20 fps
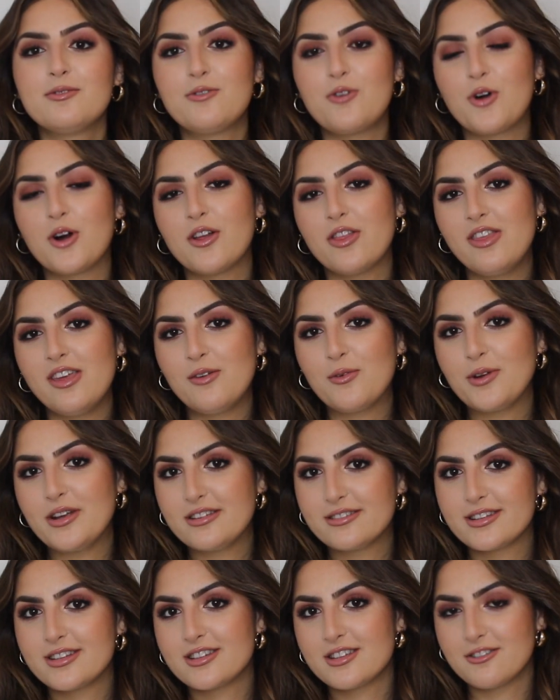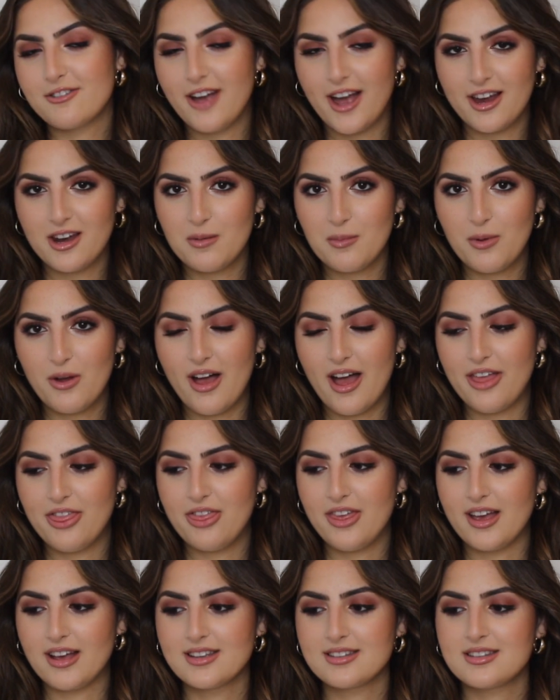for the reasons of animal
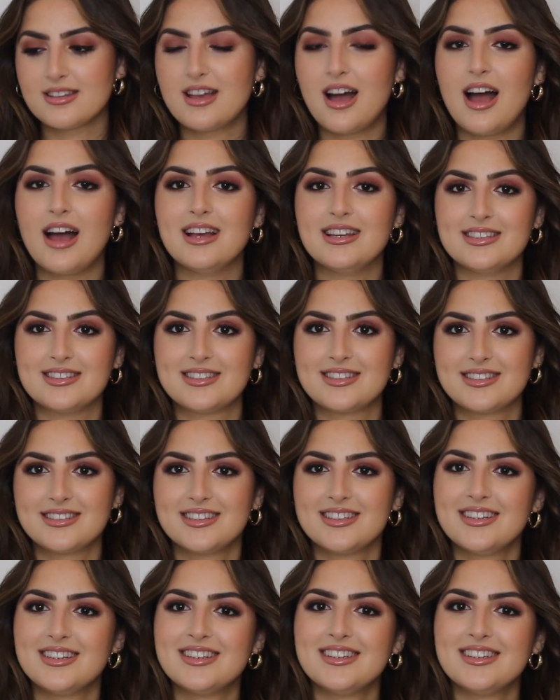ethics. Guys,